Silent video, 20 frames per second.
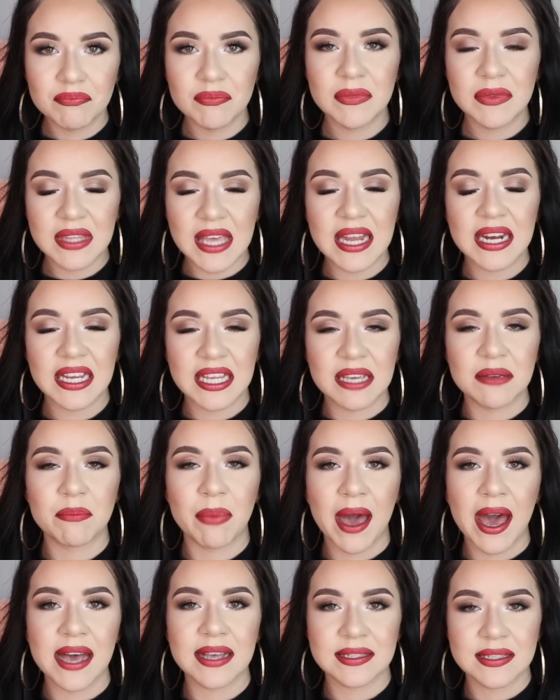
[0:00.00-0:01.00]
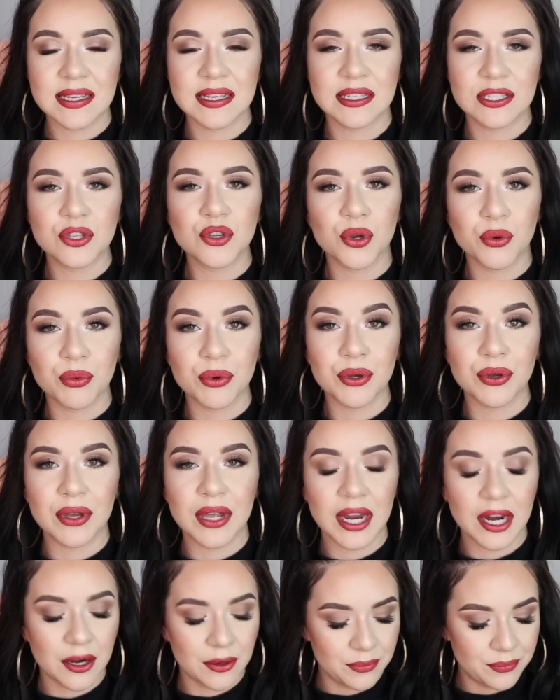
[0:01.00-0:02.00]
that it can pass as your real
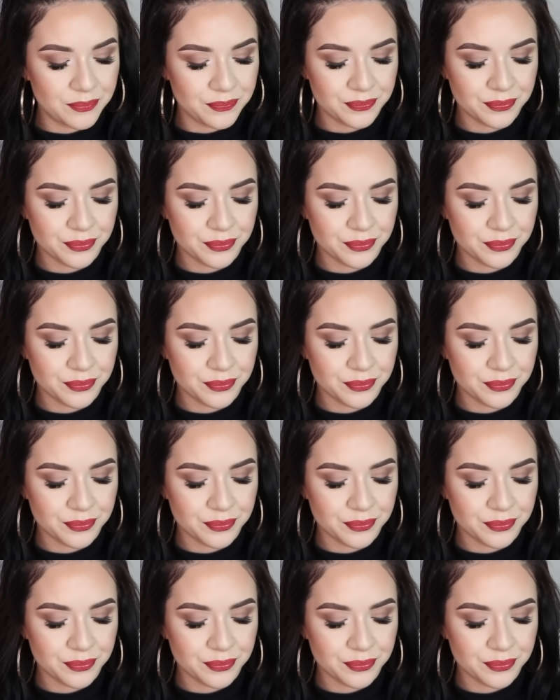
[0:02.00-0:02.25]
hair.